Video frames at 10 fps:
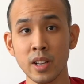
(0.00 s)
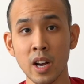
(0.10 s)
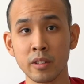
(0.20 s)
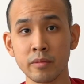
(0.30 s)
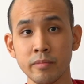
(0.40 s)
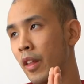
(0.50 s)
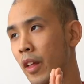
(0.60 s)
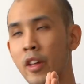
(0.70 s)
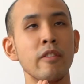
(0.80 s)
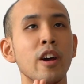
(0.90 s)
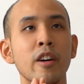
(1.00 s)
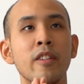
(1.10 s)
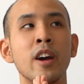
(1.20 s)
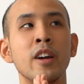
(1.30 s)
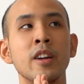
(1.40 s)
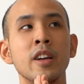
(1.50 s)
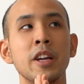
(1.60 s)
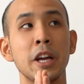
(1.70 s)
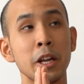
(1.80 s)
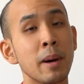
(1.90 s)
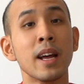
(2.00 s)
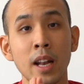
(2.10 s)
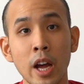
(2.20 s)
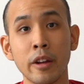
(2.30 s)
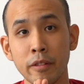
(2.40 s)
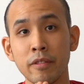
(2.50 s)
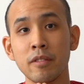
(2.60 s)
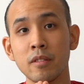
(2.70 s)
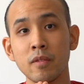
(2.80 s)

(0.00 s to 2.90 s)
Sang. Never have I, in my life,